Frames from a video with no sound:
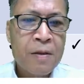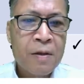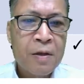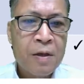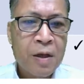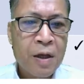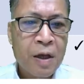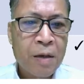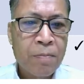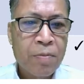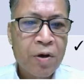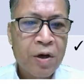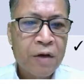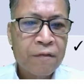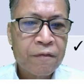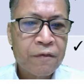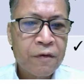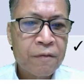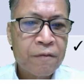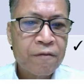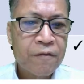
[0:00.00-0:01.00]
They apply a
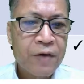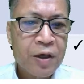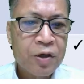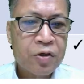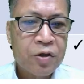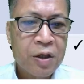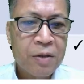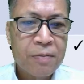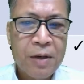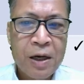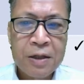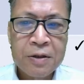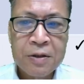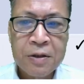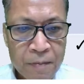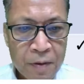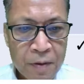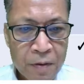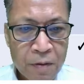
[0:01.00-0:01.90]
food factory license.